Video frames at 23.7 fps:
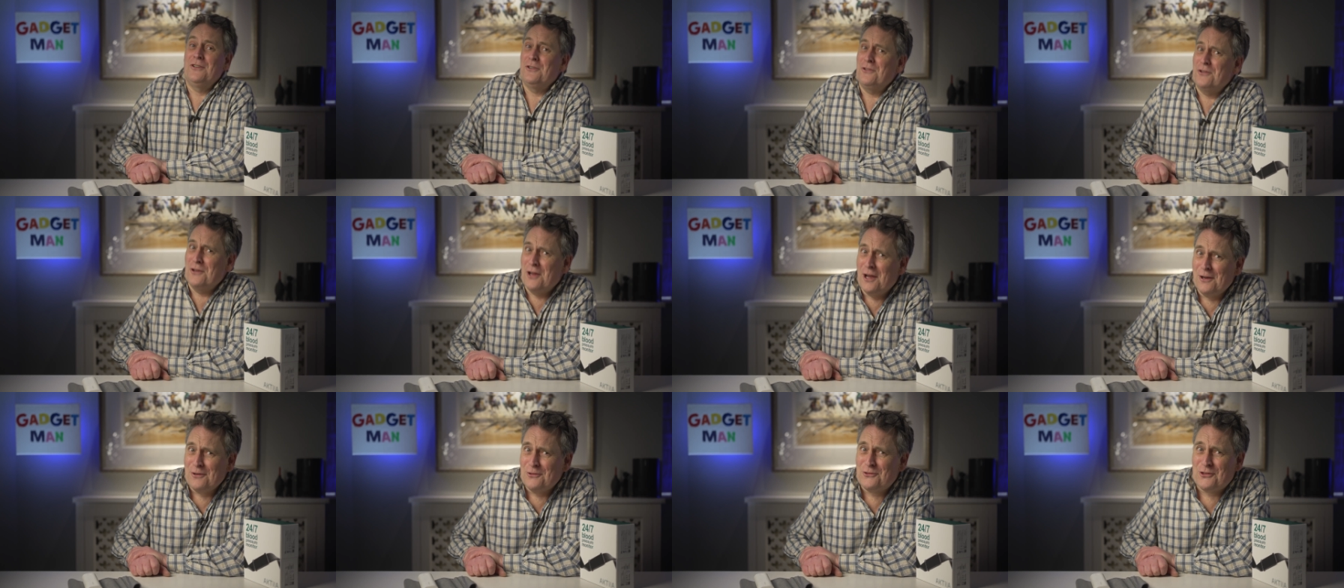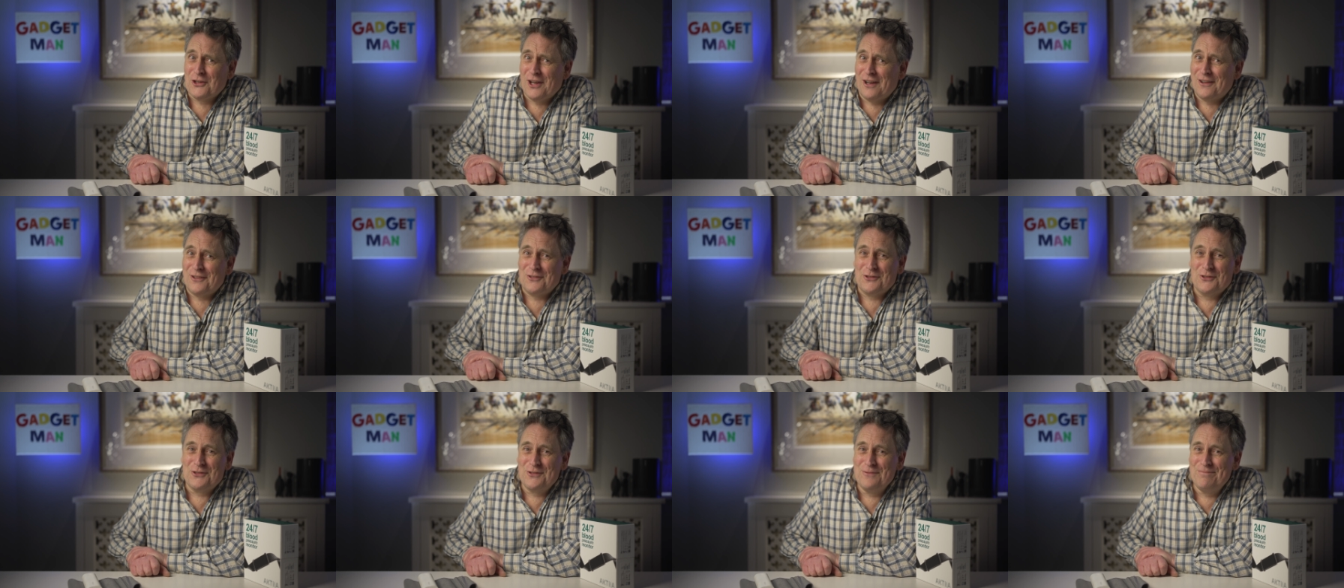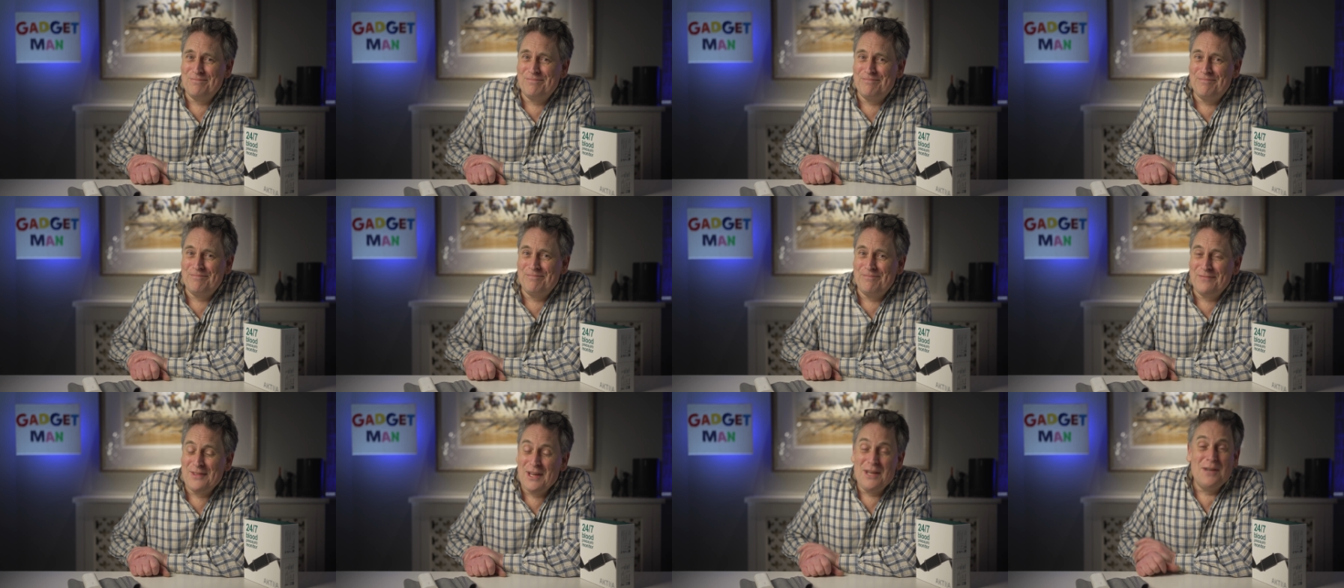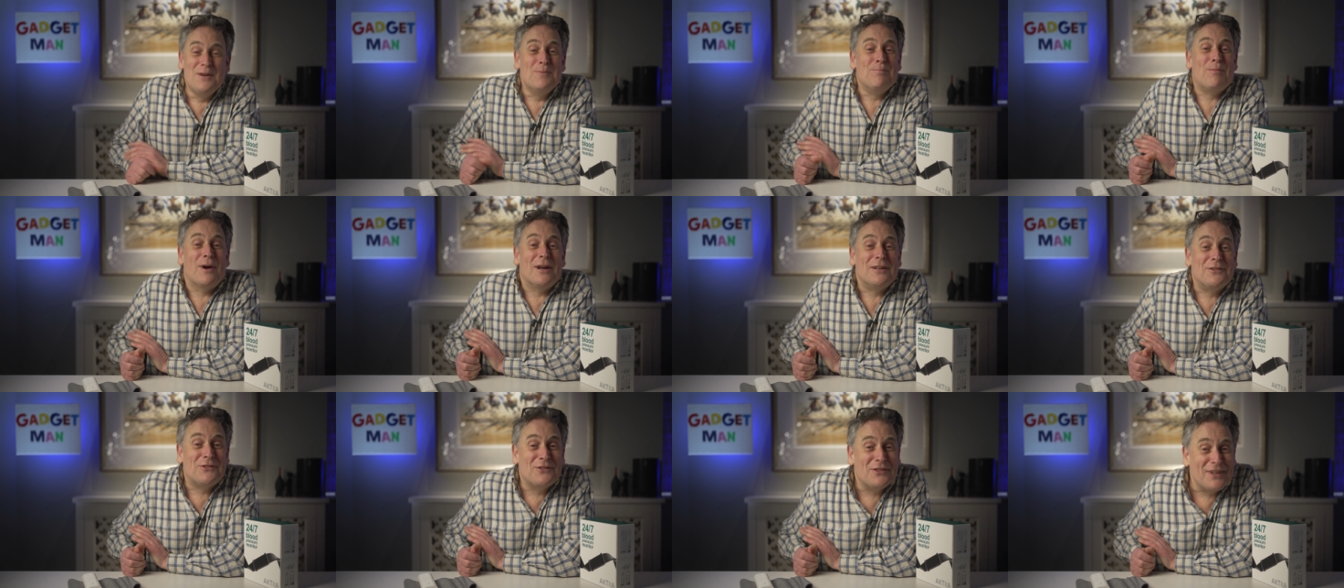No chance.
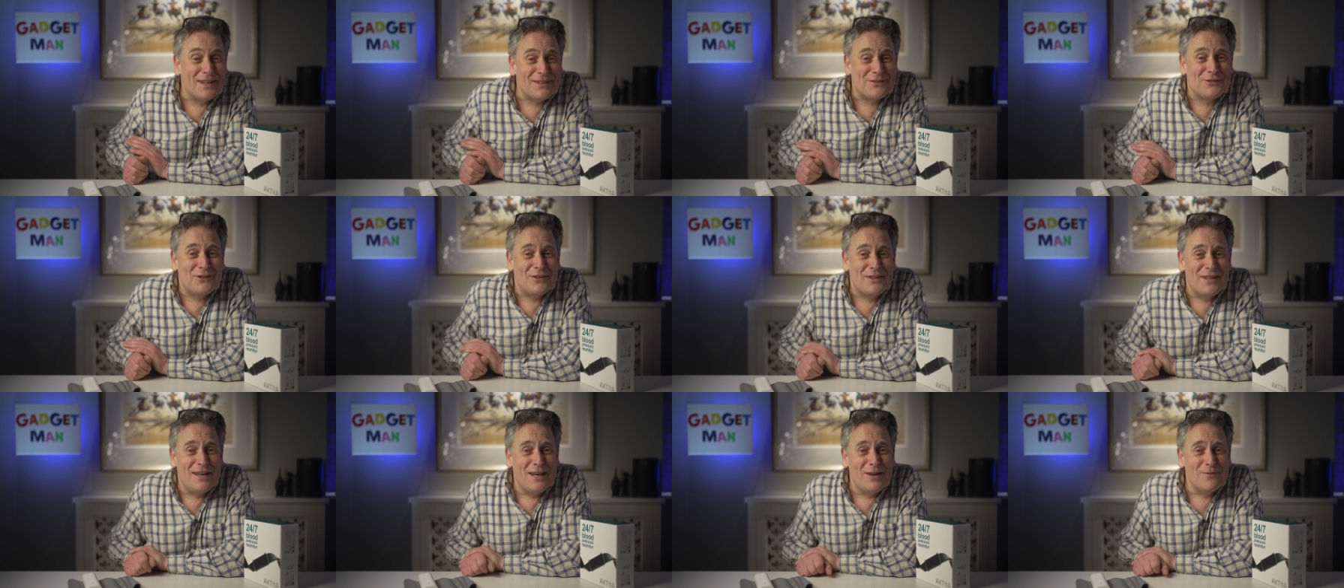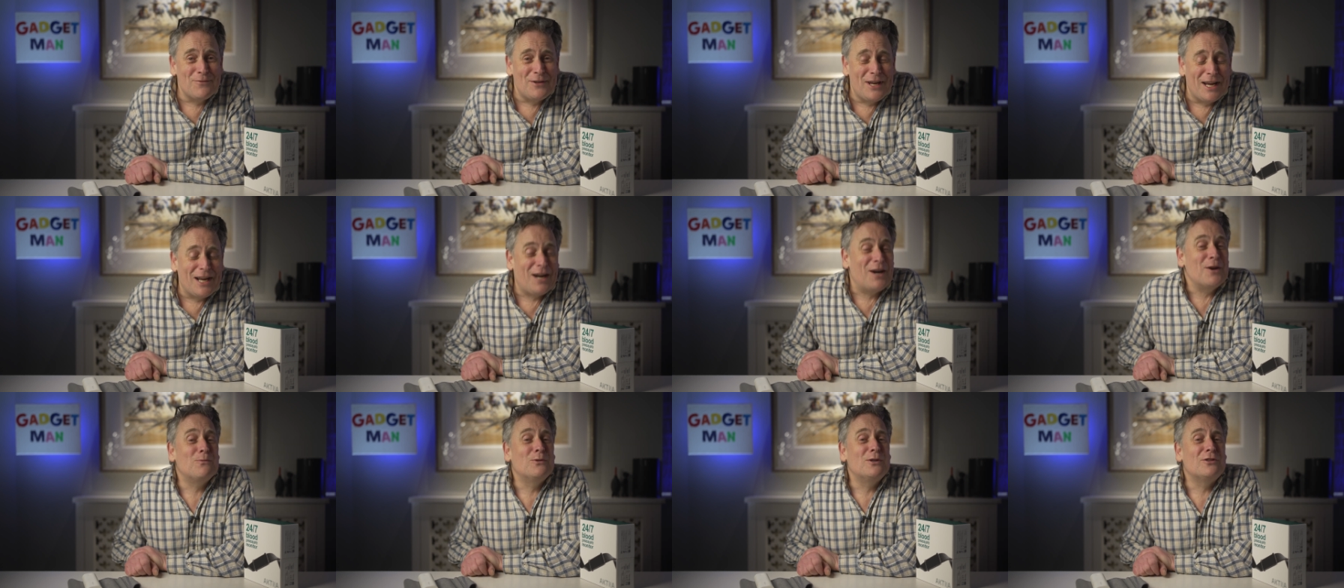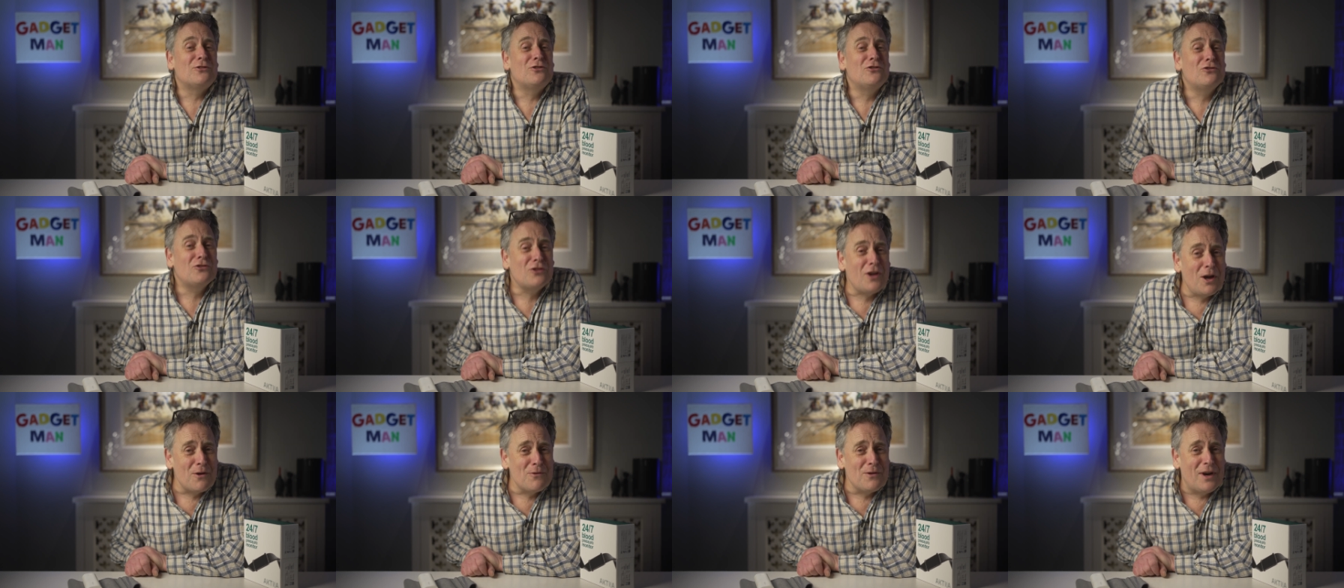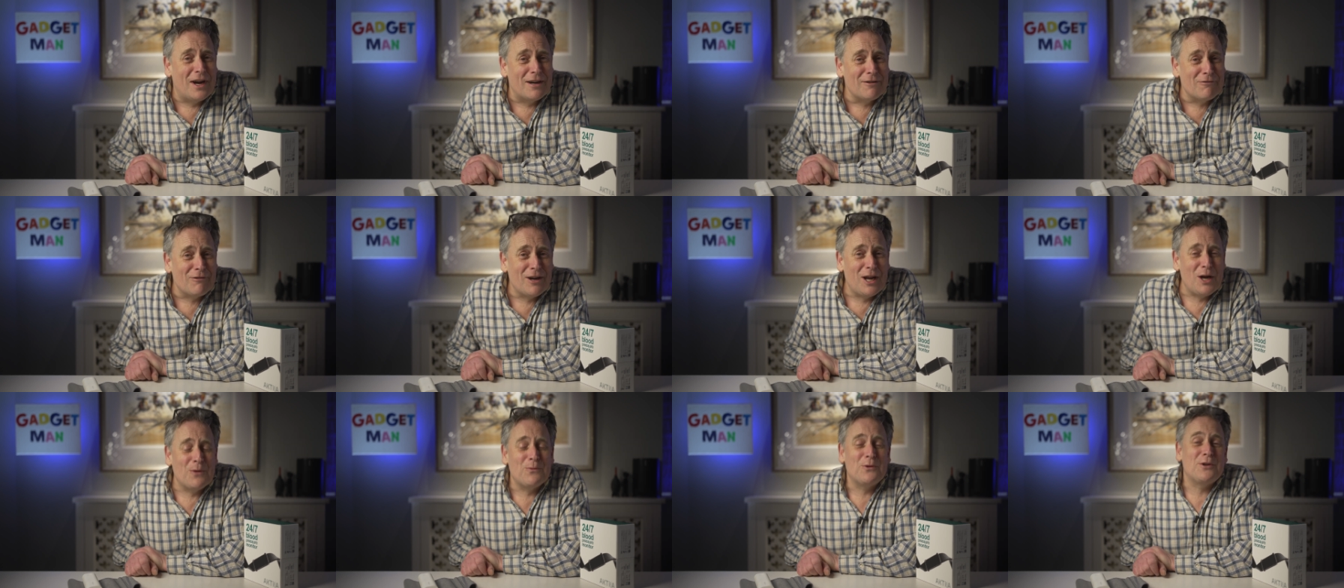By six in the evening, I was so
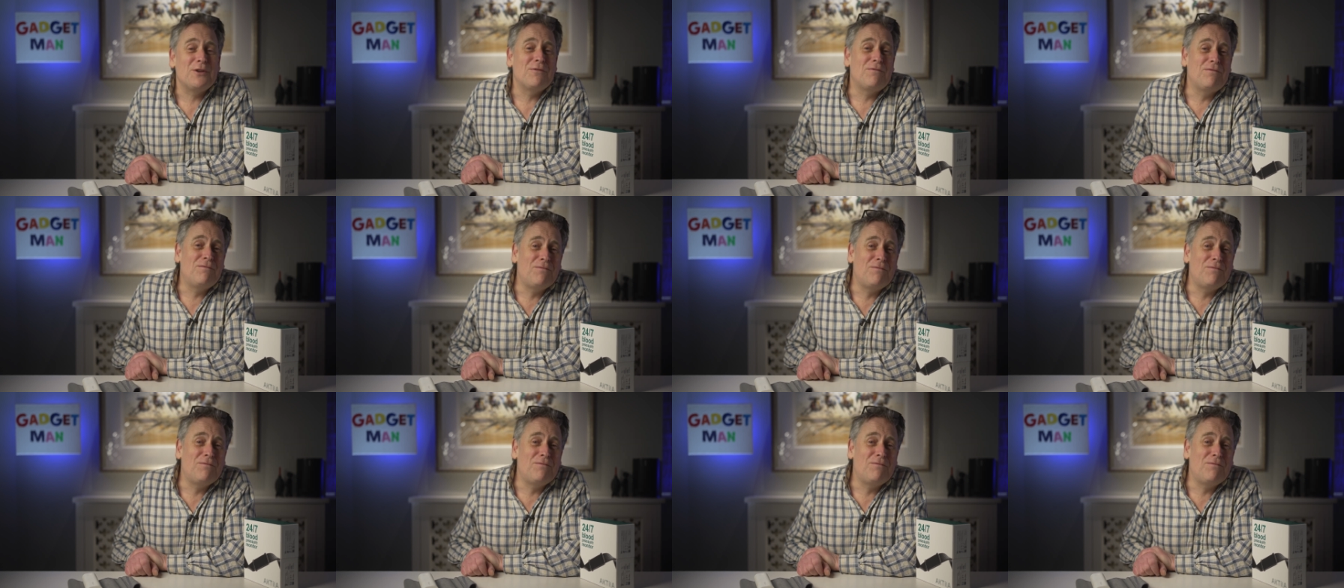hungry I would have